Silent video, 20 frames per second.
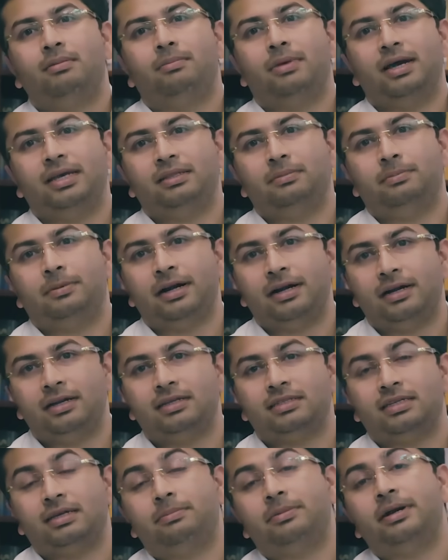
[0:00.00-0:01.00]
by the
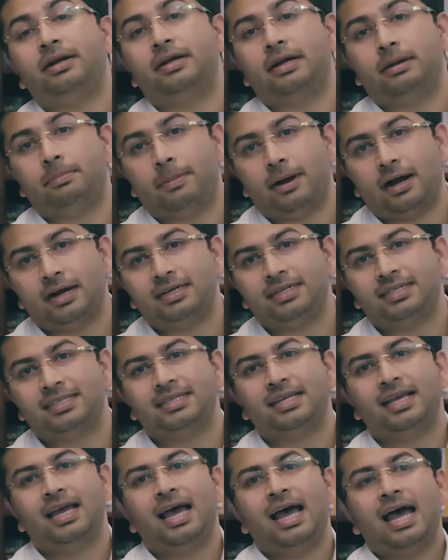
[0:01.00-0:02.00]
printers and printed
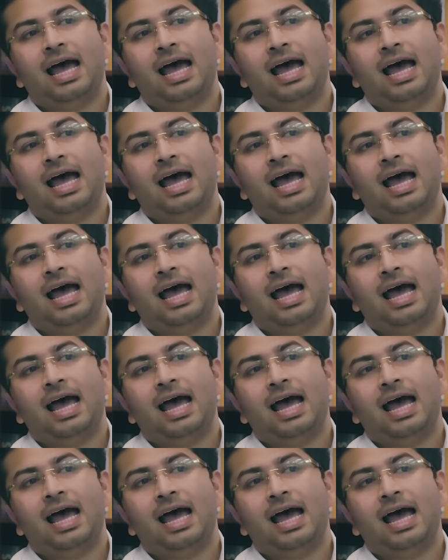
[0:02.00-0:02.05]
parts